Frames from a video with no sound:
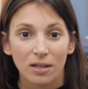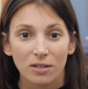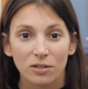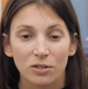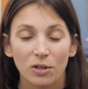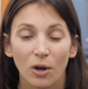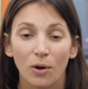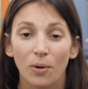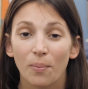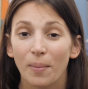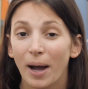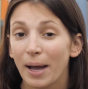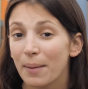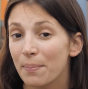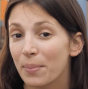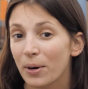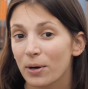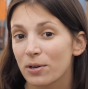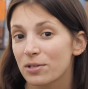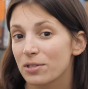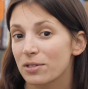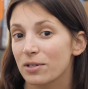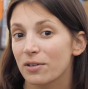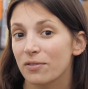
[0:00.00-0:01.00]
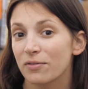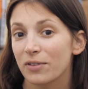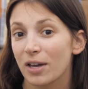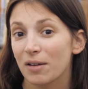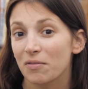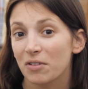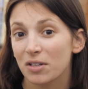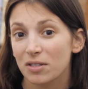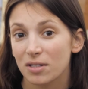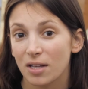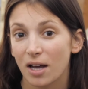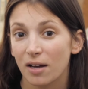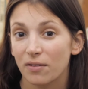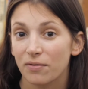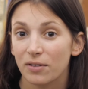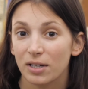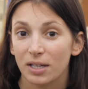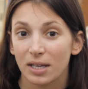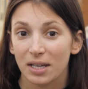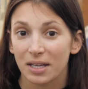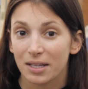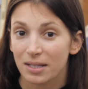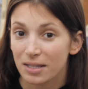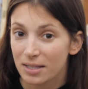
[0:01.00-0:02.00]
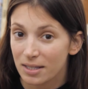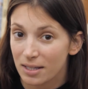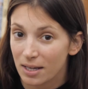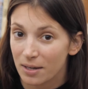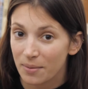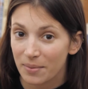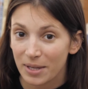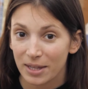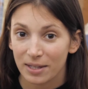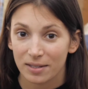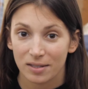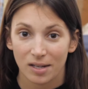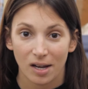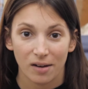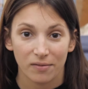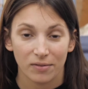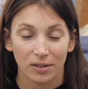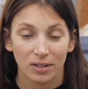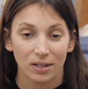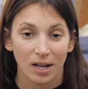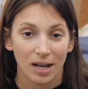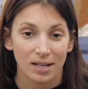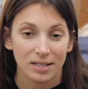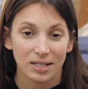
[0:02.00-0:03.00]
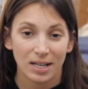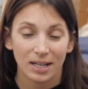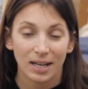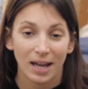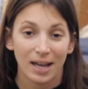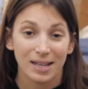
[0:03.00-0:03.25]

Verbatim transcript: So my personal favorite Saatva is going to be the Saatva Classic.